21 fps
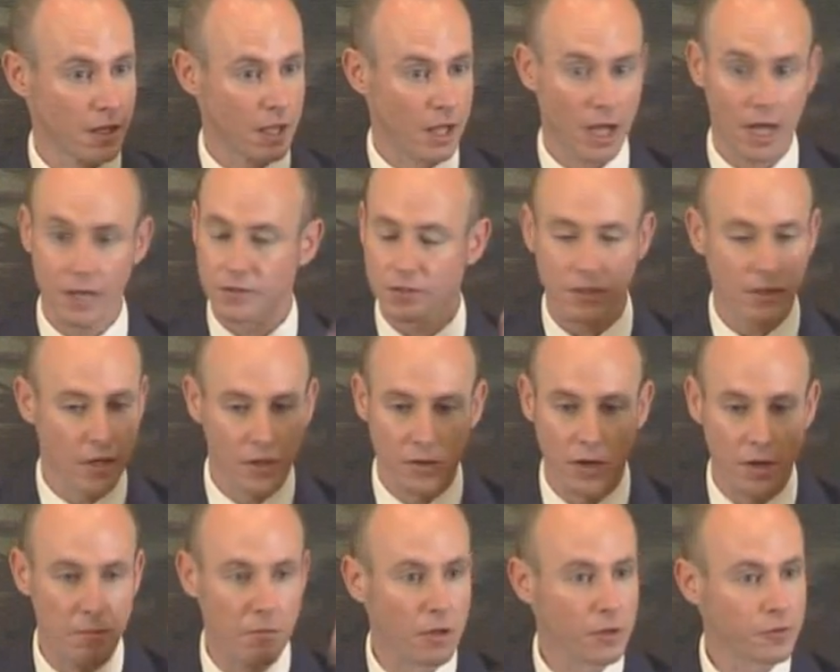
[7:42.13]
as,
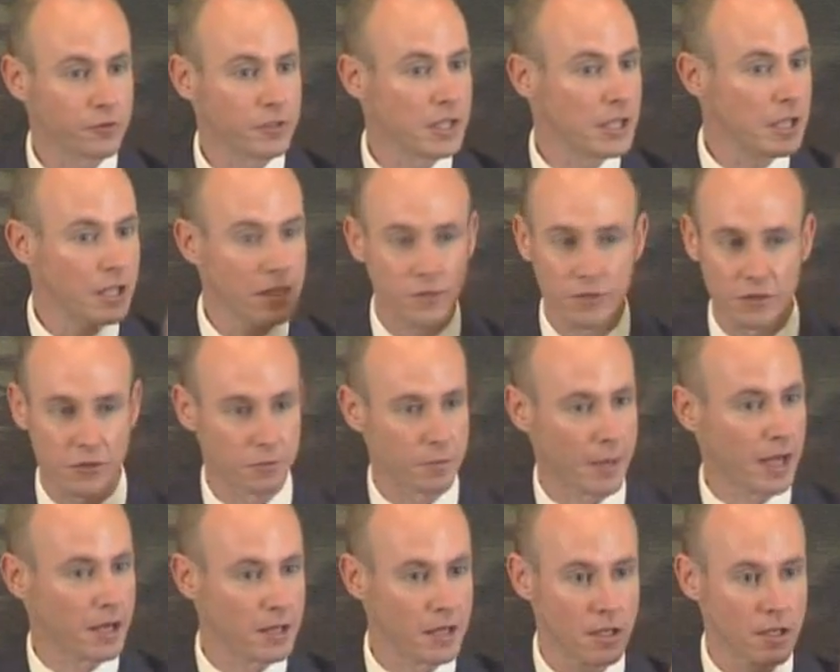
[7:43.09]
a Maltese, a
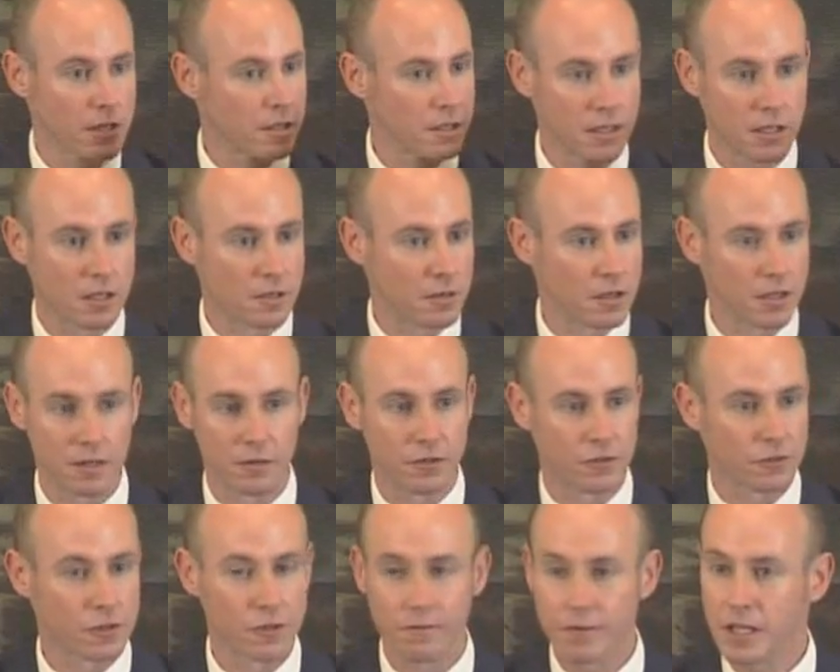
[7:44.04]
Spaniard, a
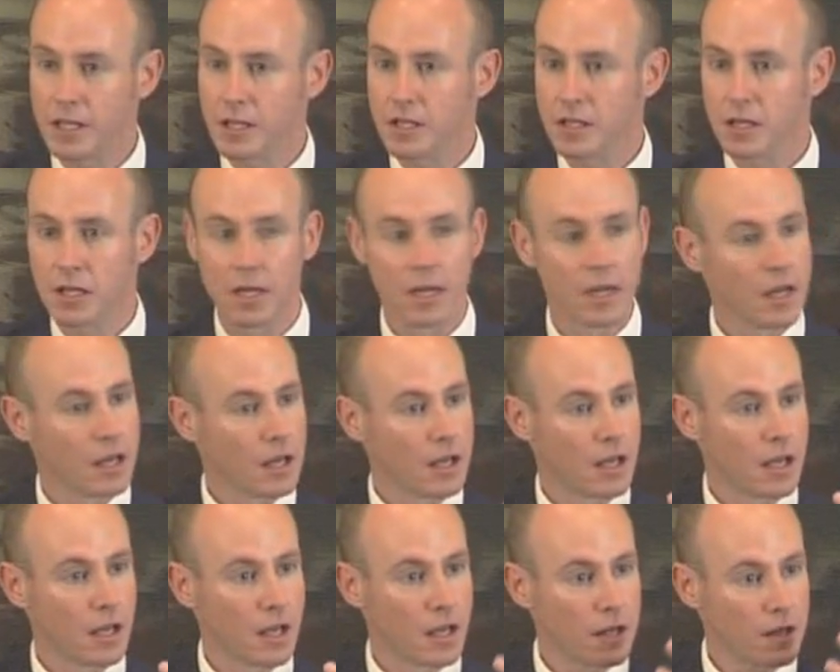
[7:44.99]
Slovenian,
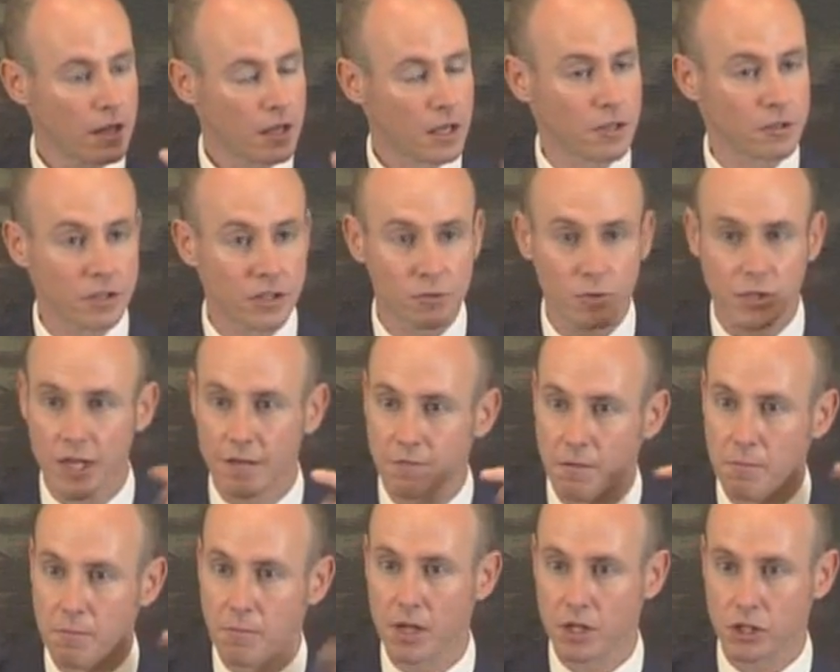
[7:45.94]
countries which have a
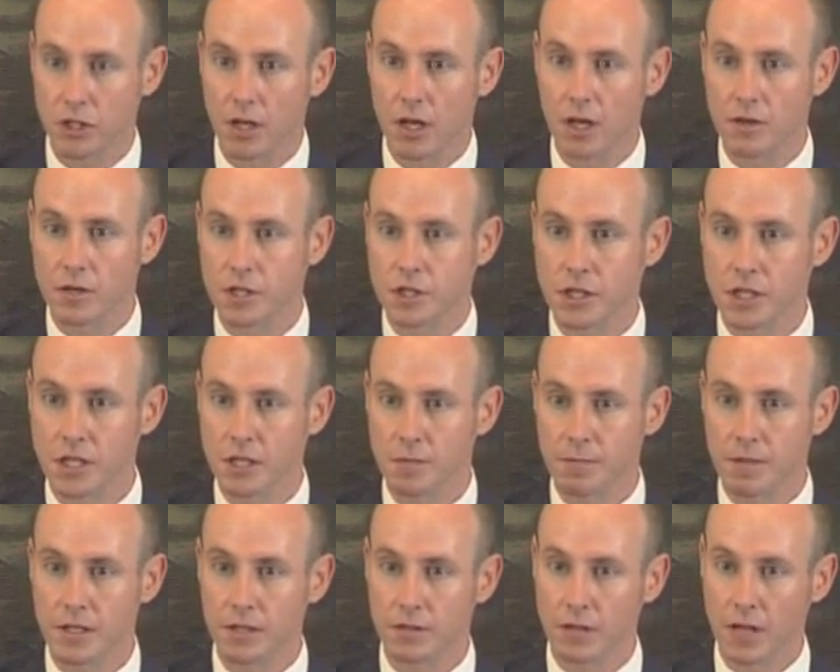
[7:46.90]
much lower
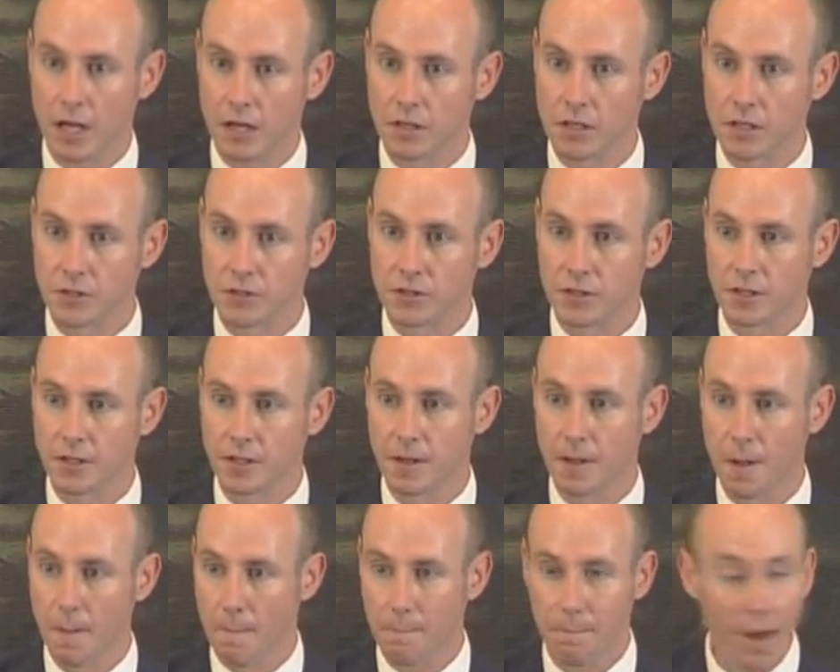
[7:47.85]
GDP than ours,
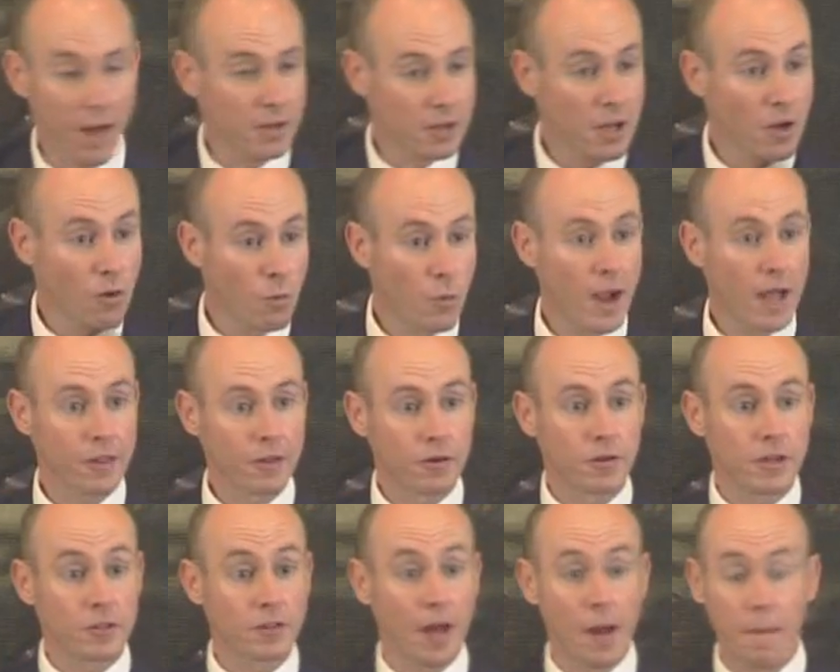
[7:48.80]
but where there
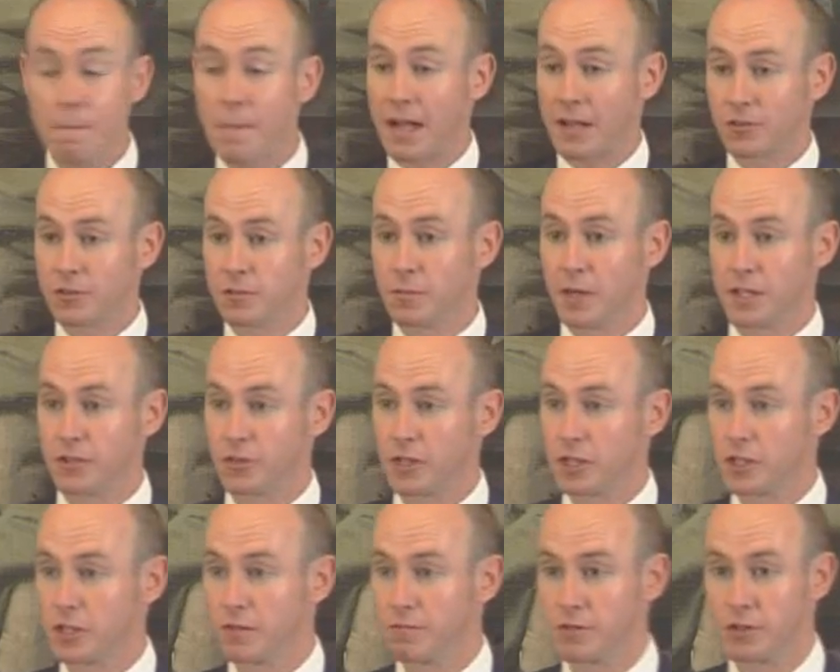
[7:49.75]
is a
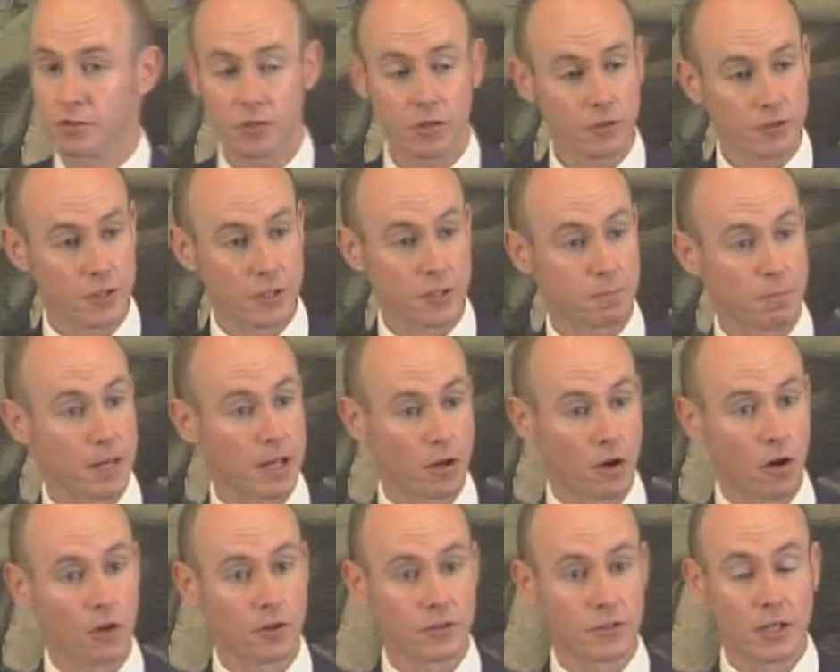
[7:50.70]
maximization of resources
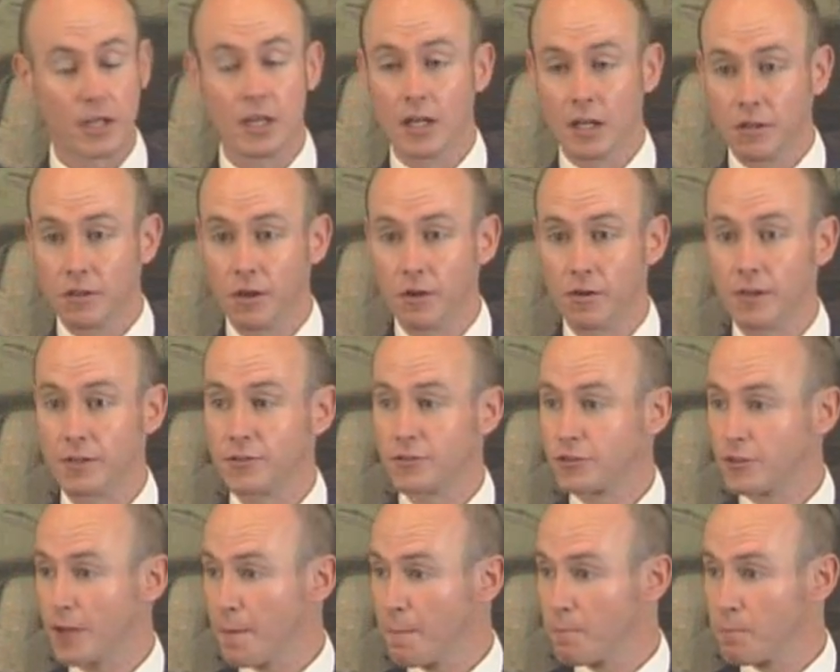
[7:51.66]
because there is
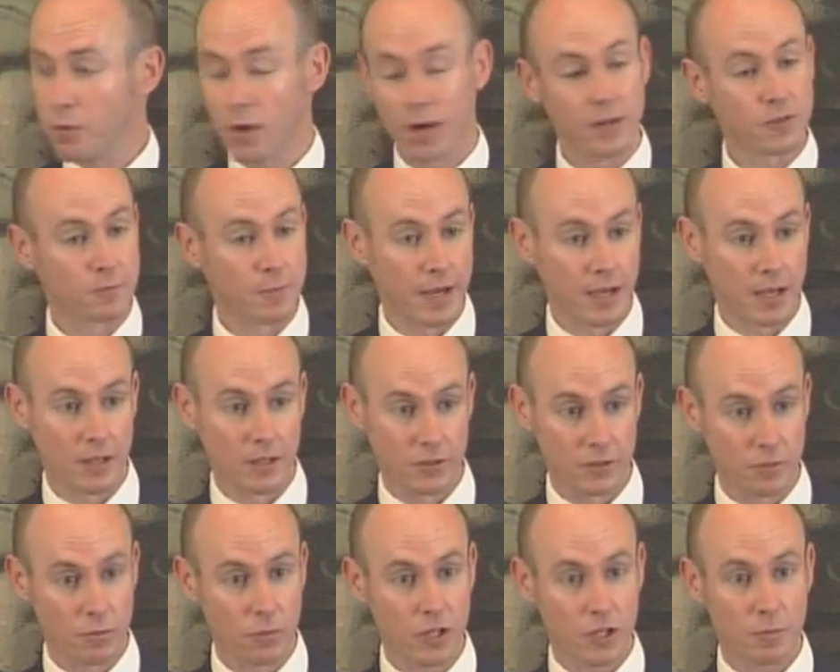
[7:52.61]
some price
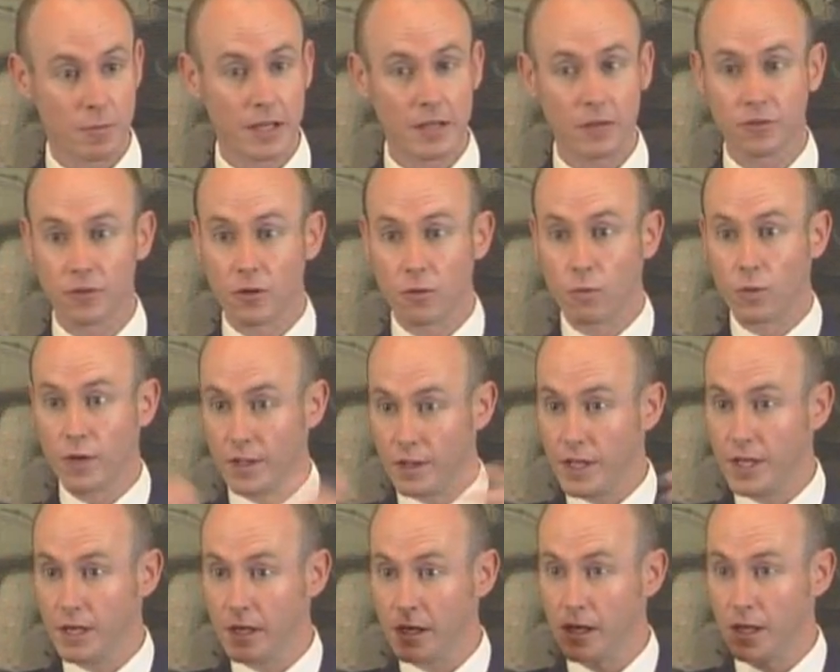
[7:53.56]
mechanism, which means that
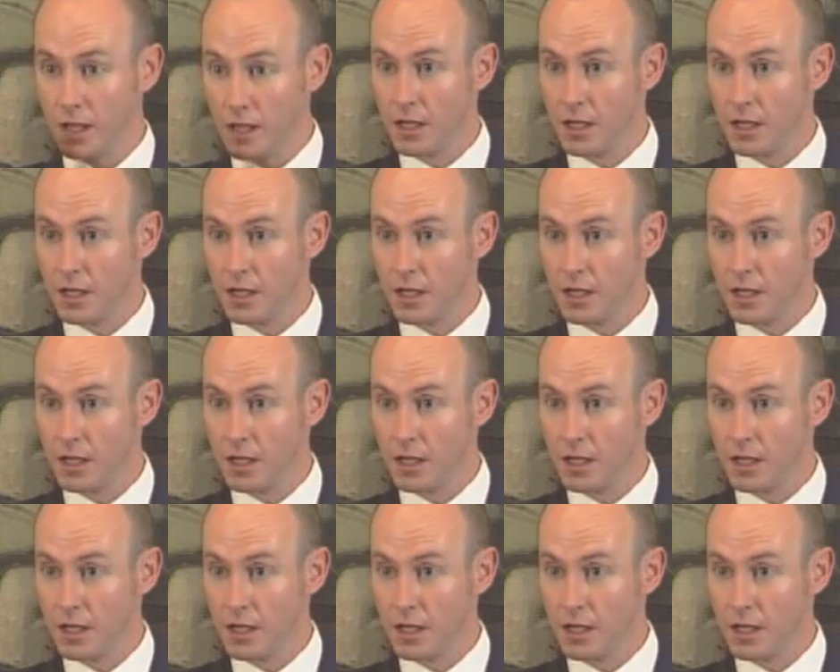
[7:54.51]
within